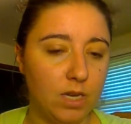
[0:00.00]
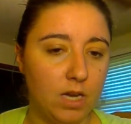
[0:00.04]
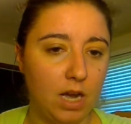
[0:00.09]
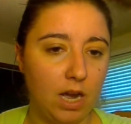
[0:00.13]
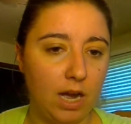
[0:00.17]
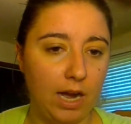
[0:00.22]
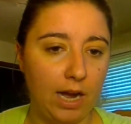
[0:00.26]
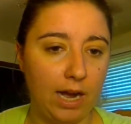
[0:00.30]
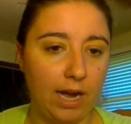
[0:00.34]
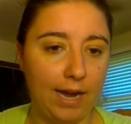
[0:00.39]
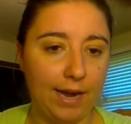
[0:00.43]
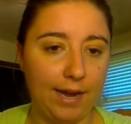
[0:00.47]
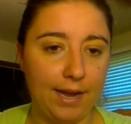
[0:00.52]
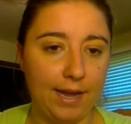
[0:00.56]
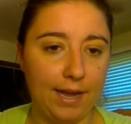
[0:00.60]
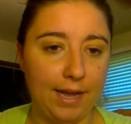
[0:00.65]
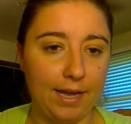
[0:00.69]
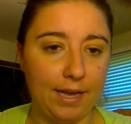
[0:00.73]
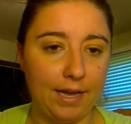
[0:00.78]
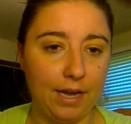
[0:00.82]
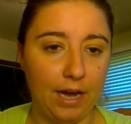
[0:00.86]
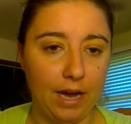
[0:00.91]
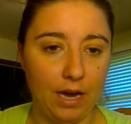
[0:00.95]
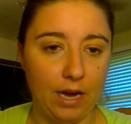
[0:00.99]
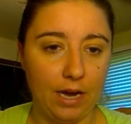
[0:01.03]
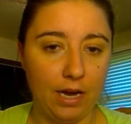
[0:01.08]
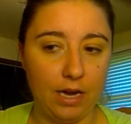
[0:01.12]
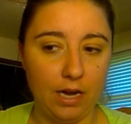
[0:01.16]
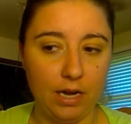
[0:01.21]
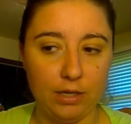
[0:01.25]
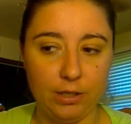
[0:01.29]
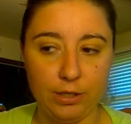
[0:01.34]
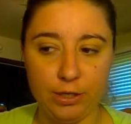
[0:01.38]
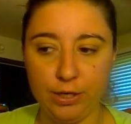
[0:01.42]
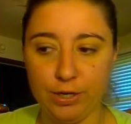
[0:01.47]
I
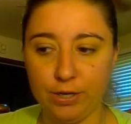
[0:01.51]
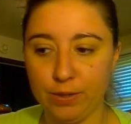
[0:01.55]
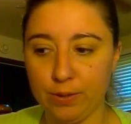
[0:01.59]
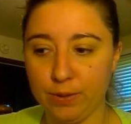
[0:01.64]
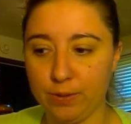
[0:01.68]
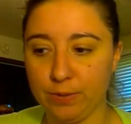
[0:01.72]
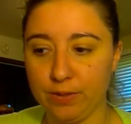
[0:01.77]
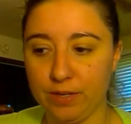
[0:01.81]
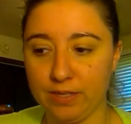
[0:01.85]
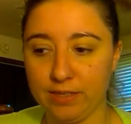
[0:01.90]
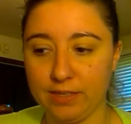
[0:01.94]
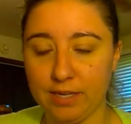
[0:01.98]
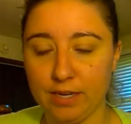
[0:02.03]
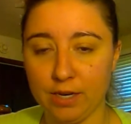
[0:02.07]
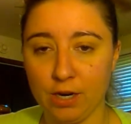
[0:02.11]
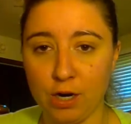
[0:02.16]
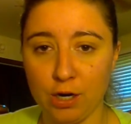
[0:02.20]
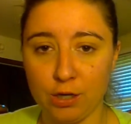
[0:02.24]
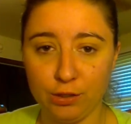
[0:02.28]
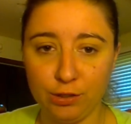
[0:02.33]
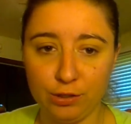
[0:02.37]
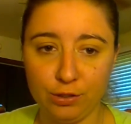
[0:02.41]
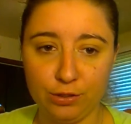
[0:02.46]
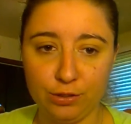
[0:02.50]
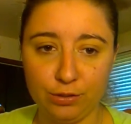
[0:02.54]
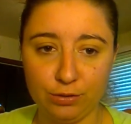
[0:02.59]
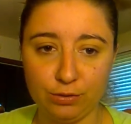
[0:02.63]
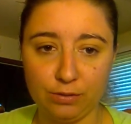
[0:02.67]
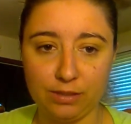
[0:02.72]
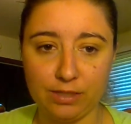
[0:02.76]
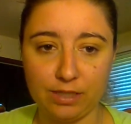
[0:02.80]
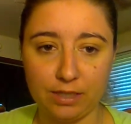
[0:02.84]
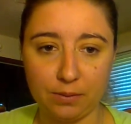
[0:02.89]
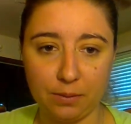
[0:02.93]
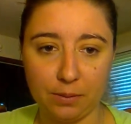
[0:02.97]
know that there are 2
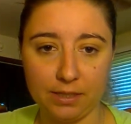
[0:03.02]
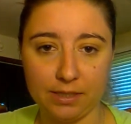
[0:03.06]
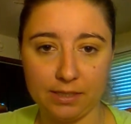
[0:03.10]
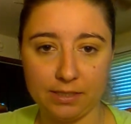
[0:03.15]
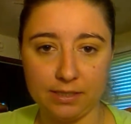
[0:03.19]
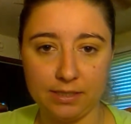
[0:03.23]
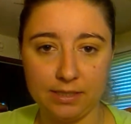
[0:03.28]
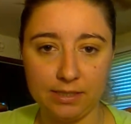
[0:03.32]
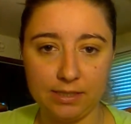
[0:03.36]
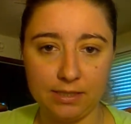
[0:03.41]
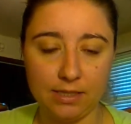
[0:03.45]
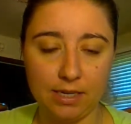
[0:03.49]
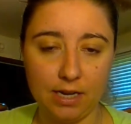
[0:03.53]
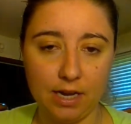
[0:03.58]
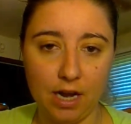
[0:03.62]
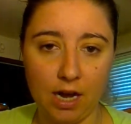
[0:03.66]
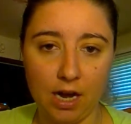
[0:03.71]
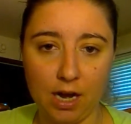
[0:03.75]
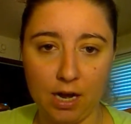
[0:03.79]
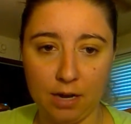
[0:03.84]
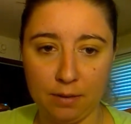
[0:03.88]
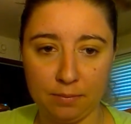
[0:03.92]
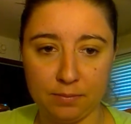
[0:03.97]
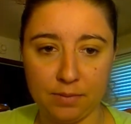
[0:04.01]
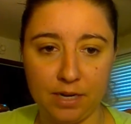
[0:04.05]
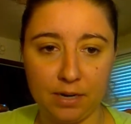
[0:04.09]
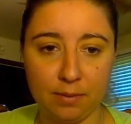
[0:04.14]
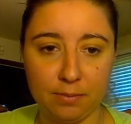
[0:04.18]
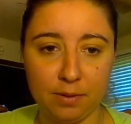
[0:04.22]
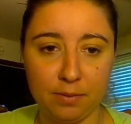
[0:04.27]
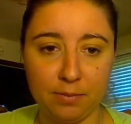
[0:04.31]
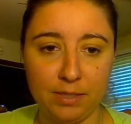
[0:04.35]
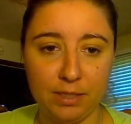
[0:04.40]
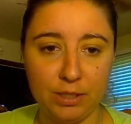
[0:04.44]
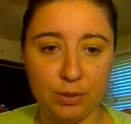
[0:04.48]
liquids that I'm
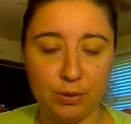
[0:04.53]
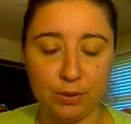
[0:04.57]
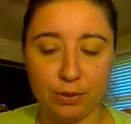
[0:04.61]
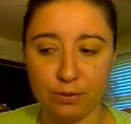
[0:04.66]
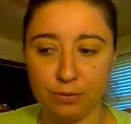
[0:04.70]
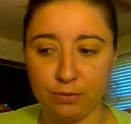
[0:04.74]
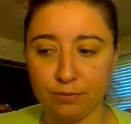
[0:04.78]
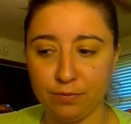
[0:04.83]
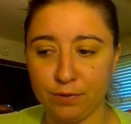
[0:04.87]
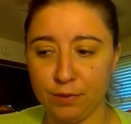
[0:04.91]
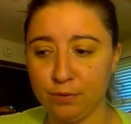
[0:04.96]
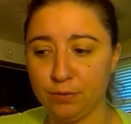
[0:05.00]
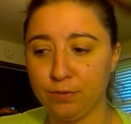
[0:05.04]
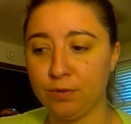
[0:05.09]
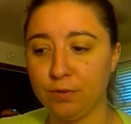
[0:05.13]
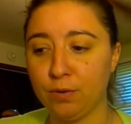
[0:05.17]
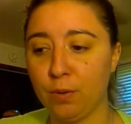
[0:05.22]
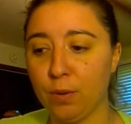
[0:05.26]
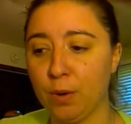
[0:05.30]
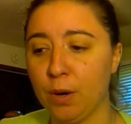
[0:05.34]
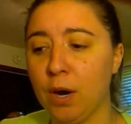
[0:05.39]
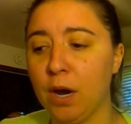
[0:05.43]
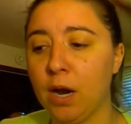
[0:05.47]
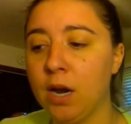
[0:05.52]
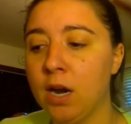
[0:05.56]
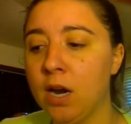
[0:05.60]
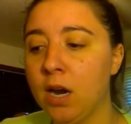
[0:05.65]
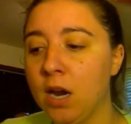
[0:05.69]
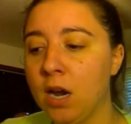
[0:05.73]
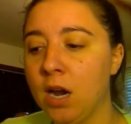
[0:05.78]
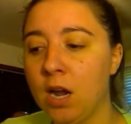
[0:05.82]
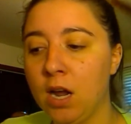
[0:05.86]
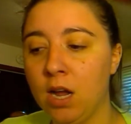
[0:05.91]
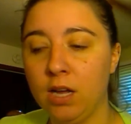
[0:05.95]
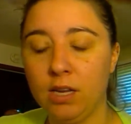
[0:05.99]
going to be doing a review for.
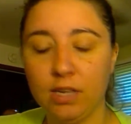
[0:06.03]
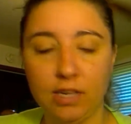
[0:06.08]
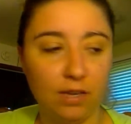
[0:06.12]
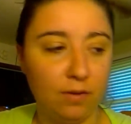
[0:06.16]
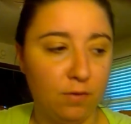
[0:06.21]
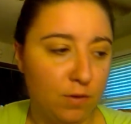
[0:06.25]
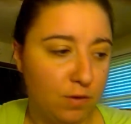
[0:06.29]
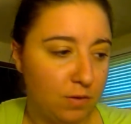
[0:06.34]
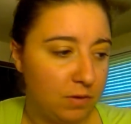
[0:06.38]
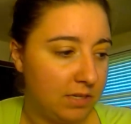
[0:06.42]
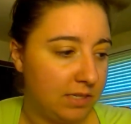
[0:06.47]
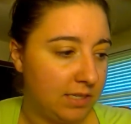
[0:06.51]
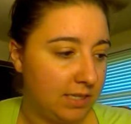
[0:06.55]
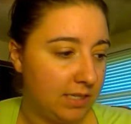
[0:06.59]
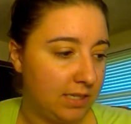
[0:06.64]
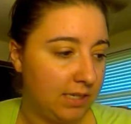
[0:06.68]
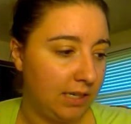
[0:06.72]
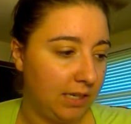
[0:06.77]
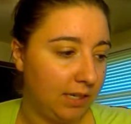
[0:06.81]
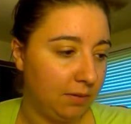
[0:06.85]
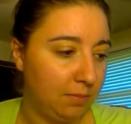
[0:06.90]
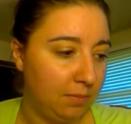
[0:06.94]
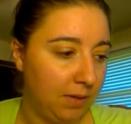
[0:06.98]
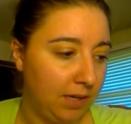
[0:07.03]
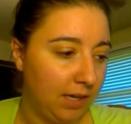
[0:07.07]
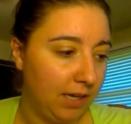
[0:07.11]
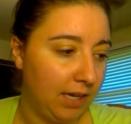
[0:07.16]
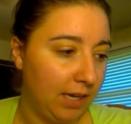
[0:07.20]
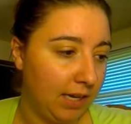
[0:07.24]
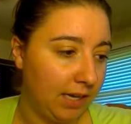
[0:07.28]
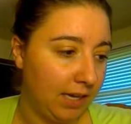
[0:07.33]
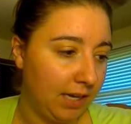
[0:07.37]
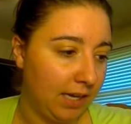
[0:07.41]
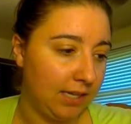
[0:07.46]
Give you a sneak peek.